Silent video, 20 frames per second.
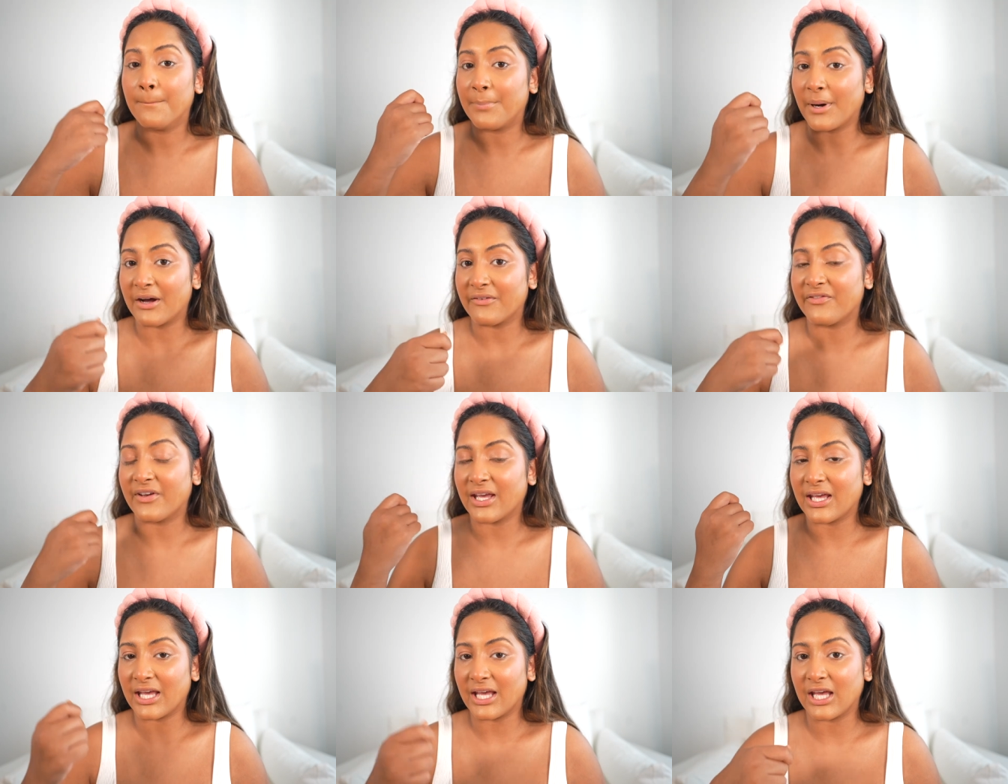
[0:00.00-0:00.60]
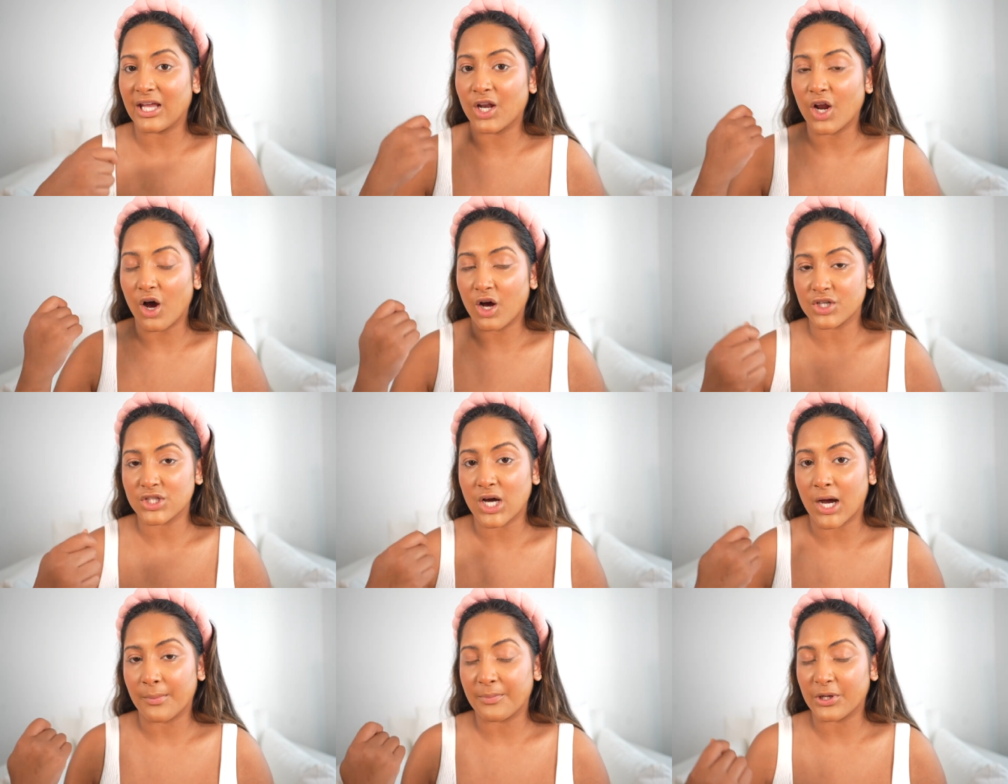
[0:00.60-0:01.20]
buff it in on
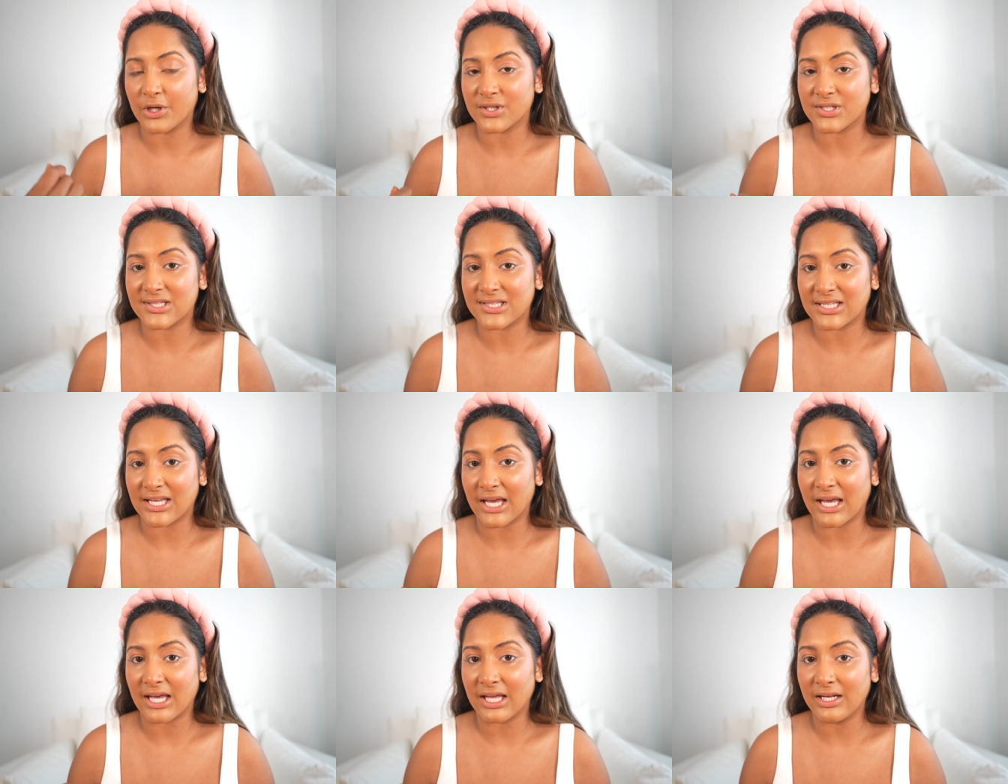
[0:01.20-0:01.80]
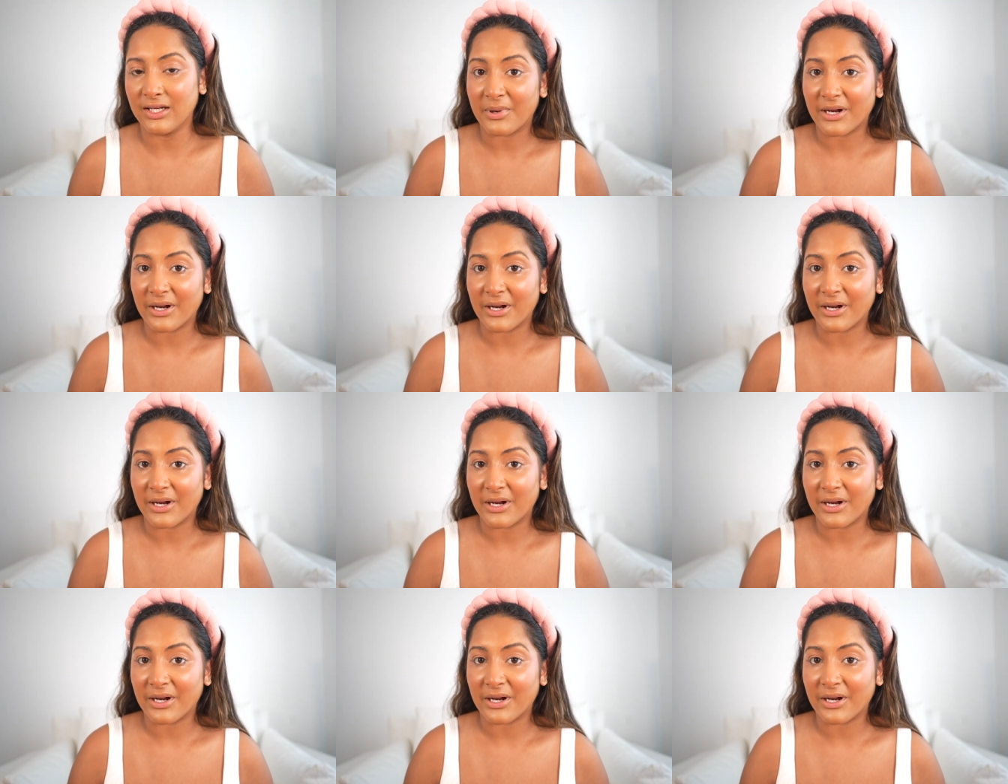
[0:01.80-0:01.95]
top of your skin.